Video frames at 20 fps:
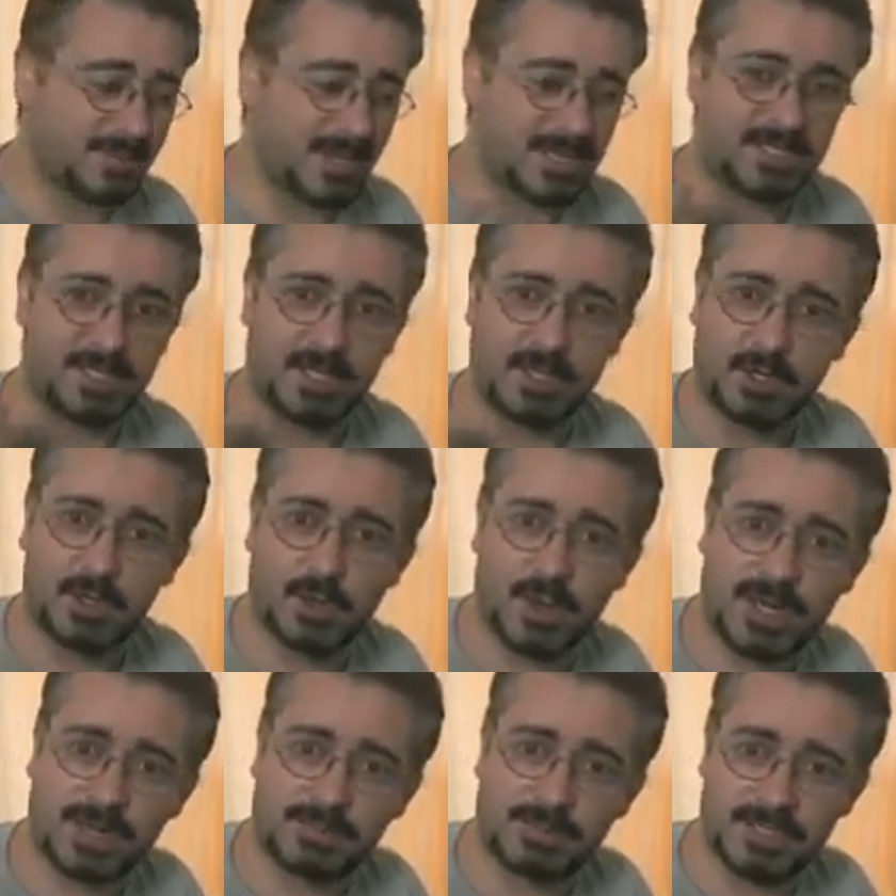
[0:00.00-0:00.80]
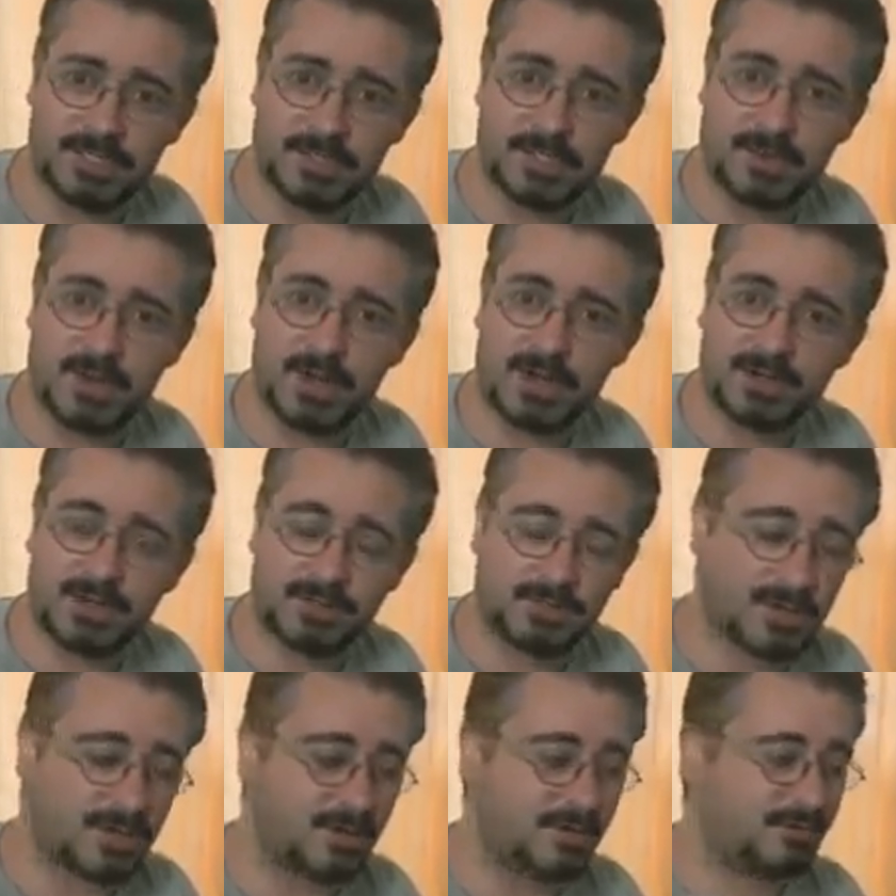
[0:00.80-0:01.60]
It makes it incredibly strong.
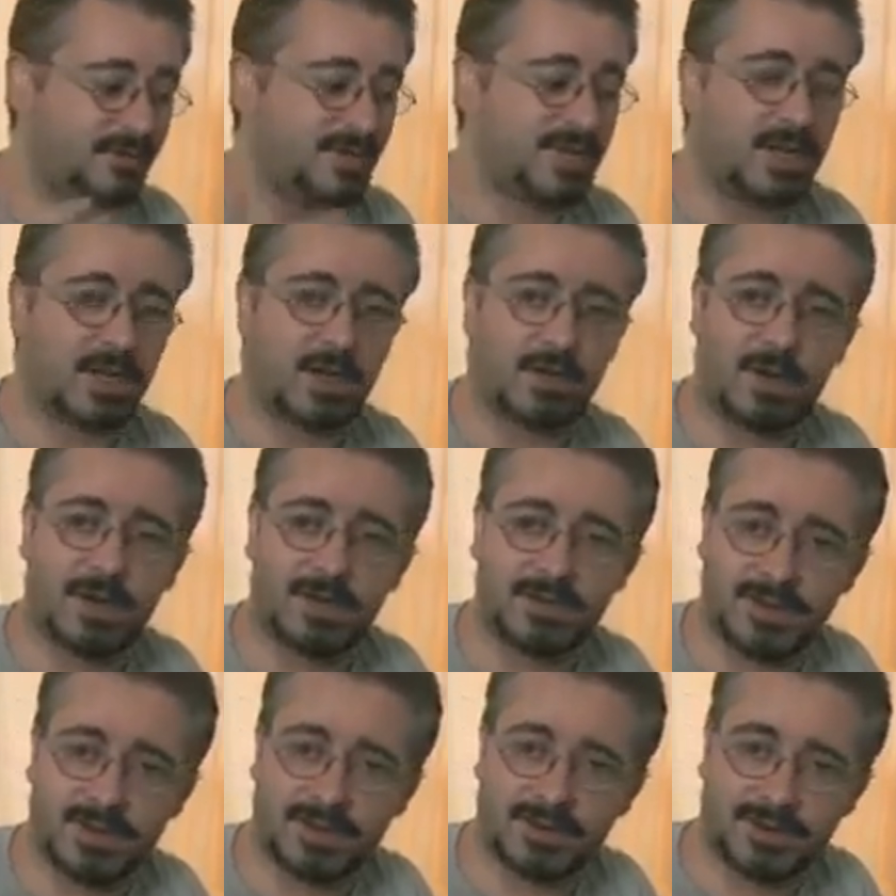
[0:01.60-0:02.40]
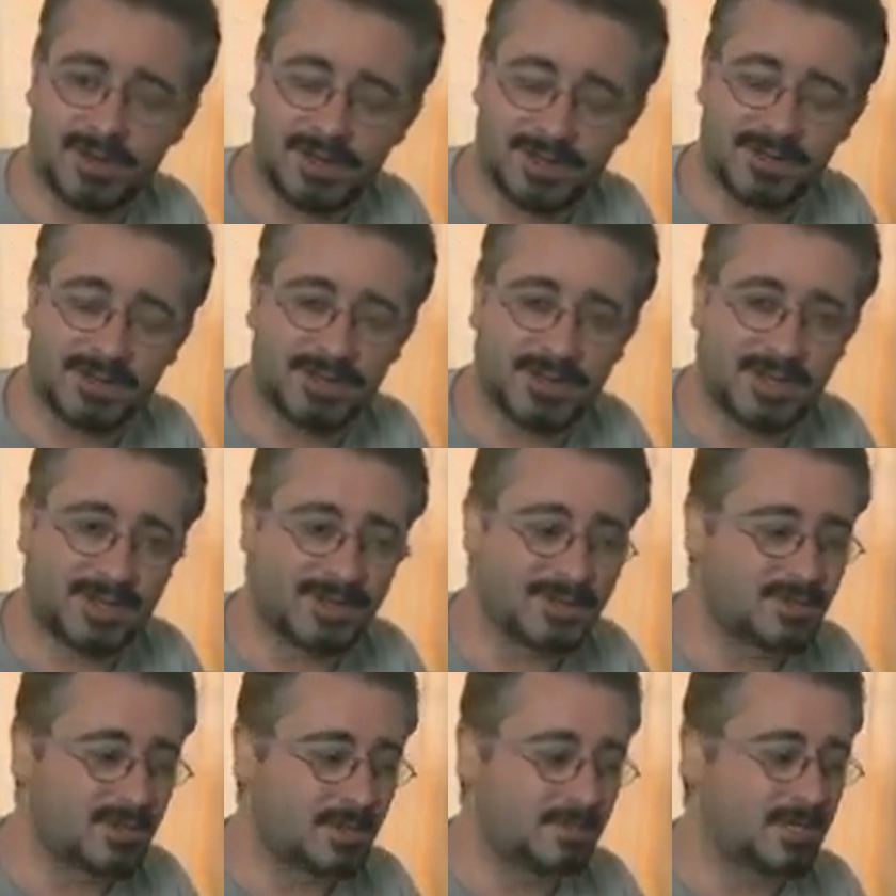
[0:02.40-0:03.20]
They've got a video on their
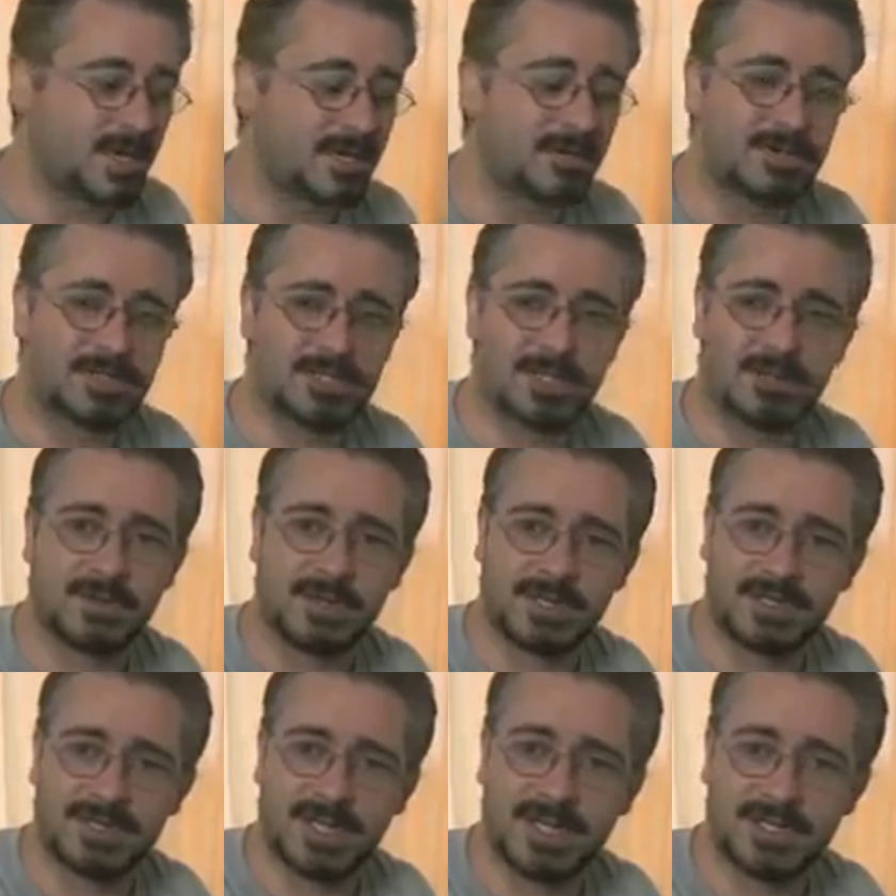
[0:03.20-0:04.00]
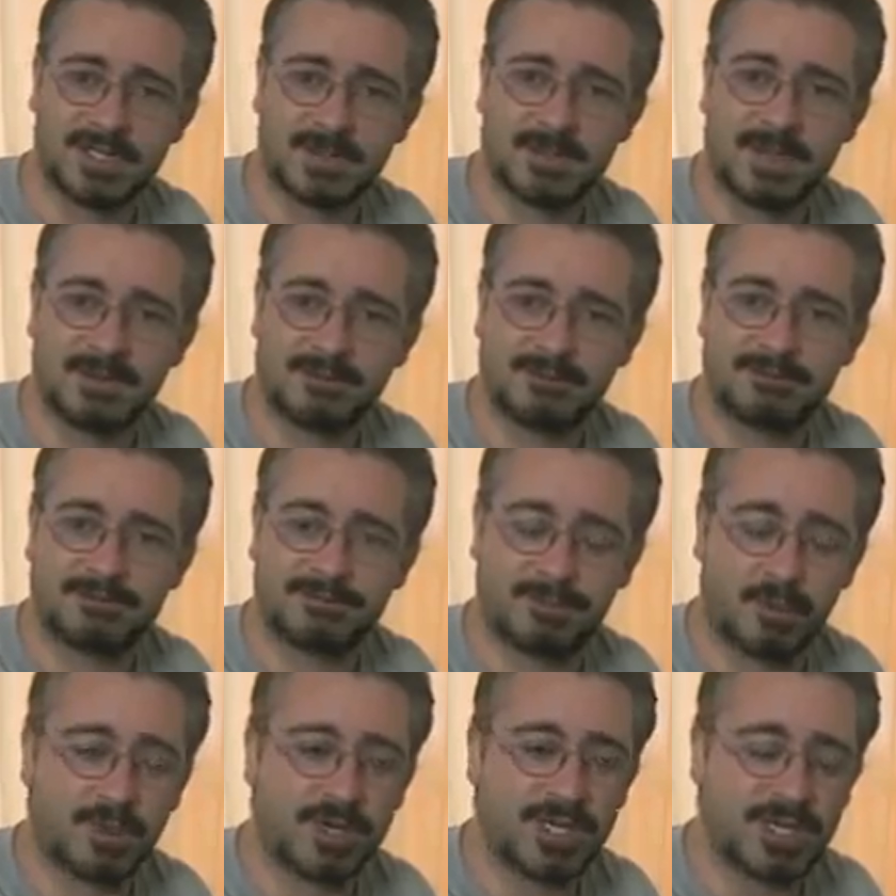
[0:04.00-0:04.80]
YouTube channel showing it takes about
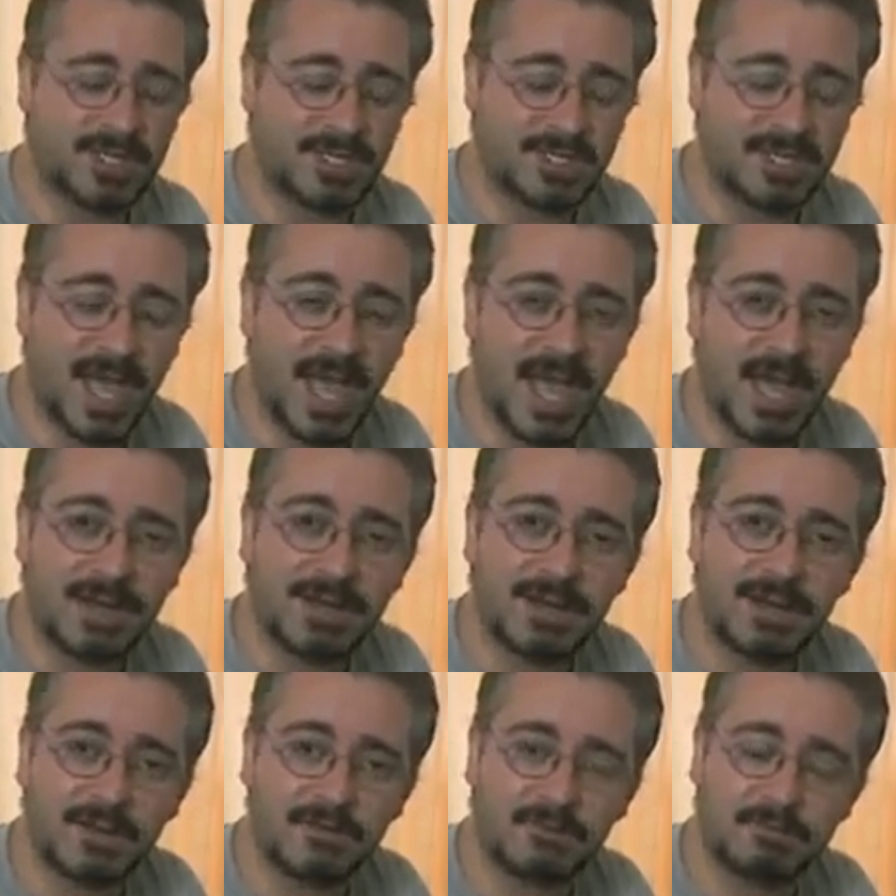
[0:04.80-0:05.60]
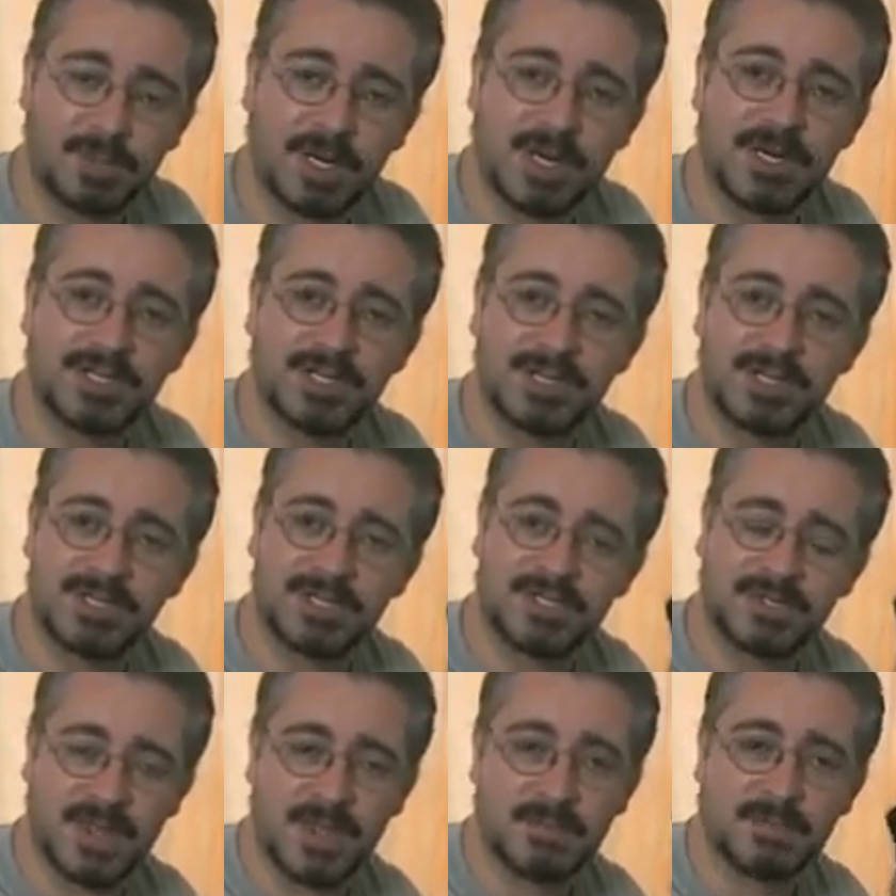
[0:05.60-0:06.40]
40 ton of pressure to
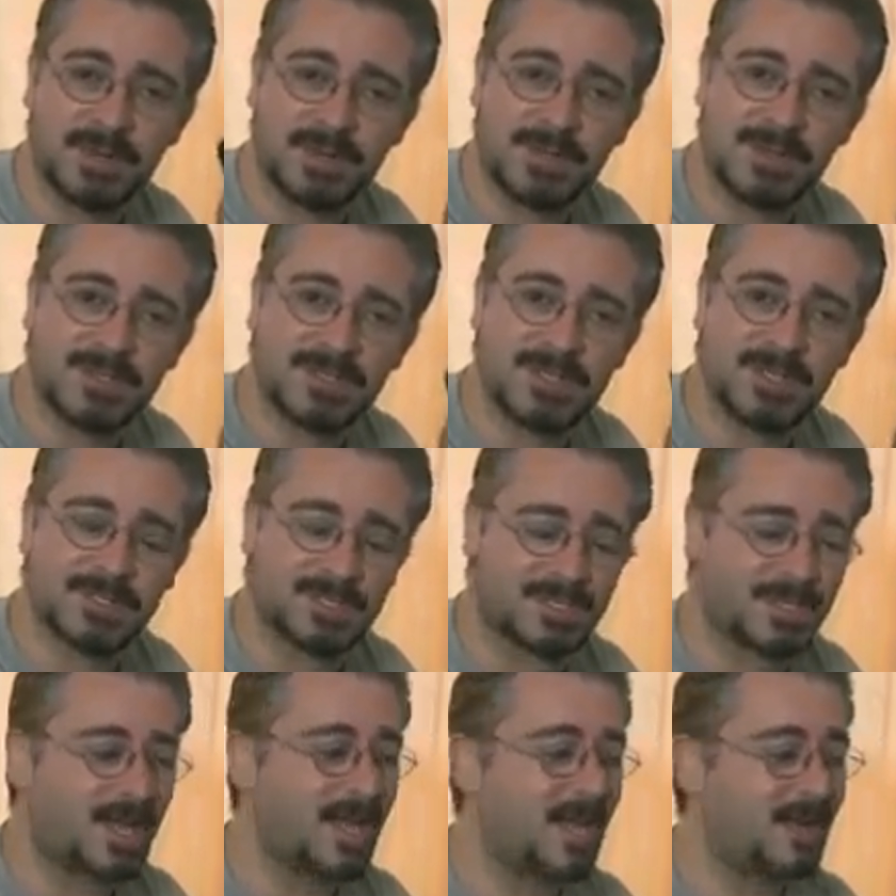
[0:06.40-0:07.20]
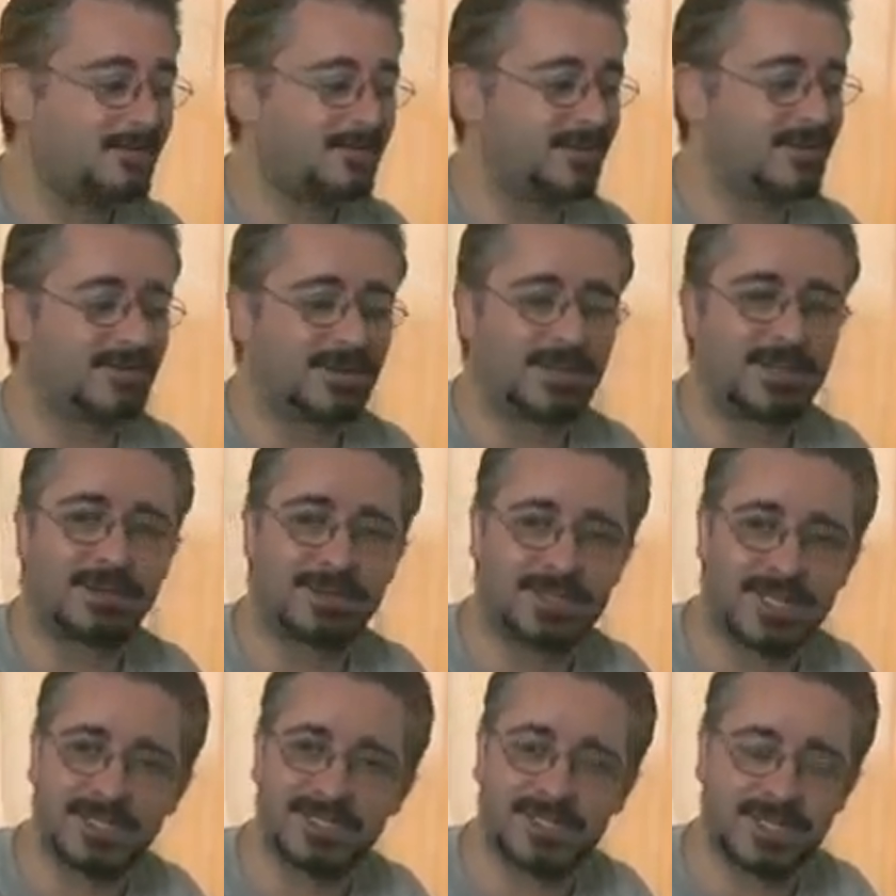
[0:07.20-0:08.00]
snap one of these things in half when they
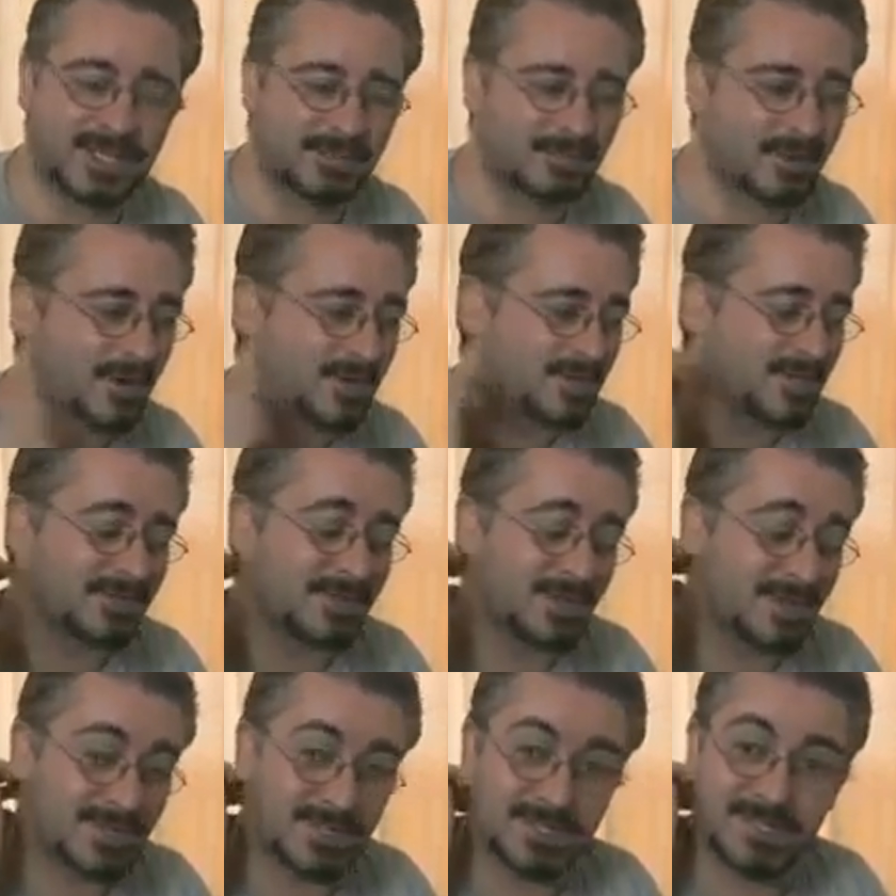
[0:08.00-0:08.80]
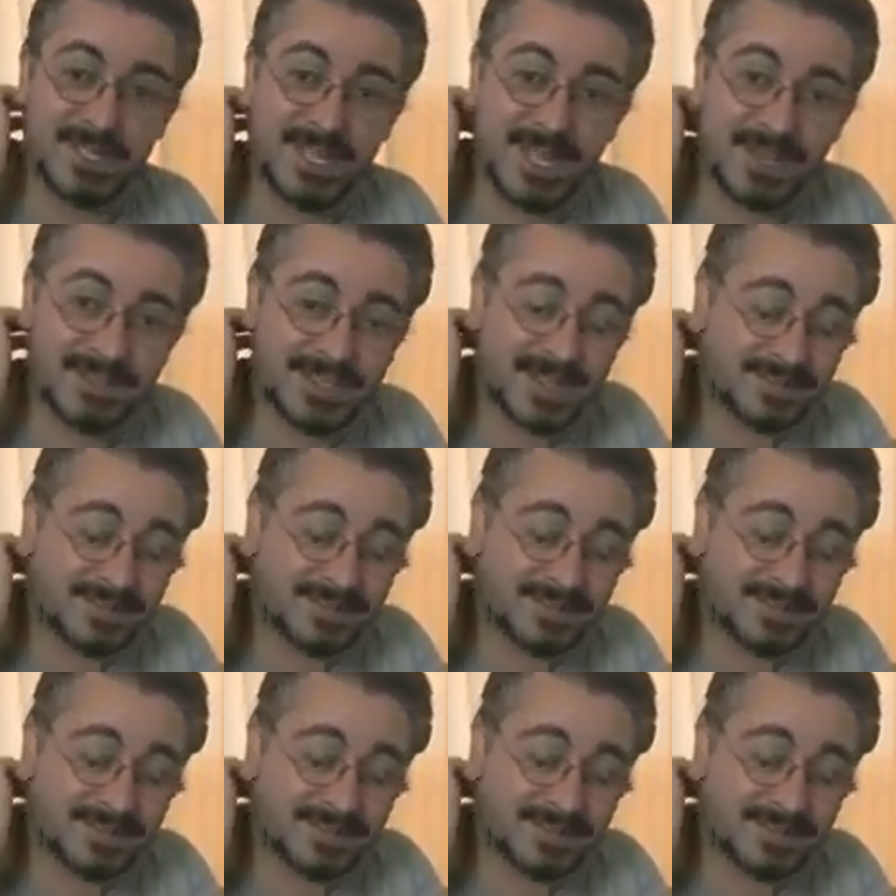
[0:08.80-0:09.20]
were testing the prototype units to see how